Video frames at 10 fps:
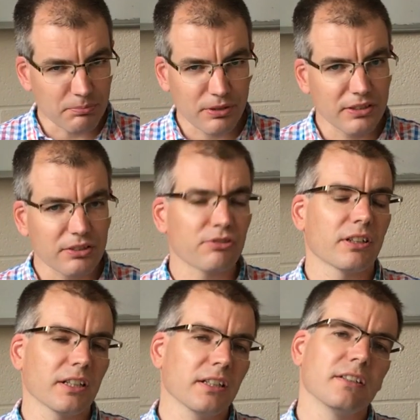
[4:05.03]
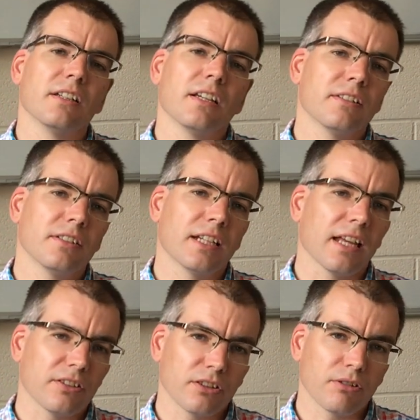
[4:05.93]
pretty tricky to
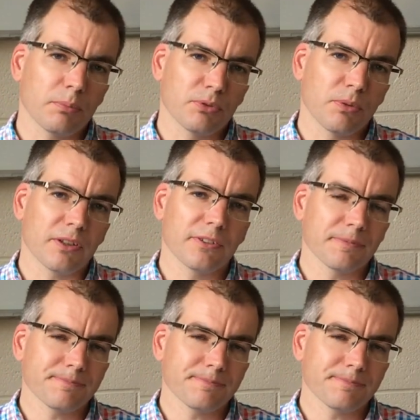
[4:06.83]
get to grips with.